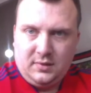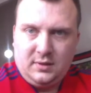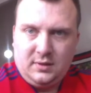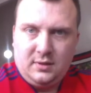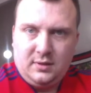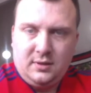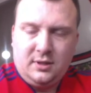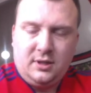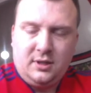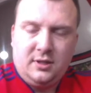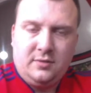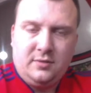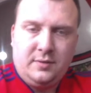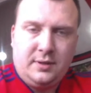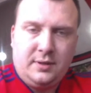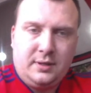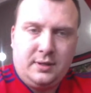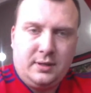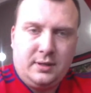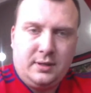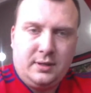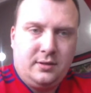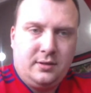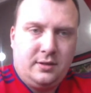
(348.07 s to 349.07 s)
There we go.
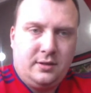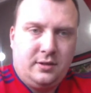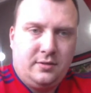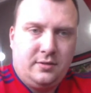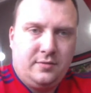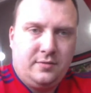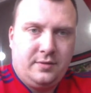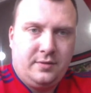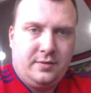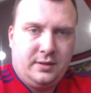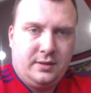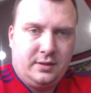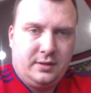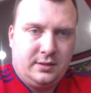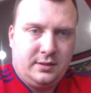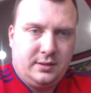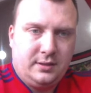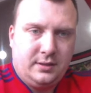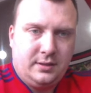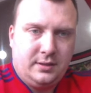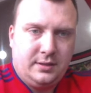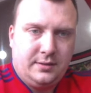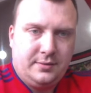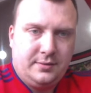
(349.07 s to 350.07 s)
Hopefully this is it.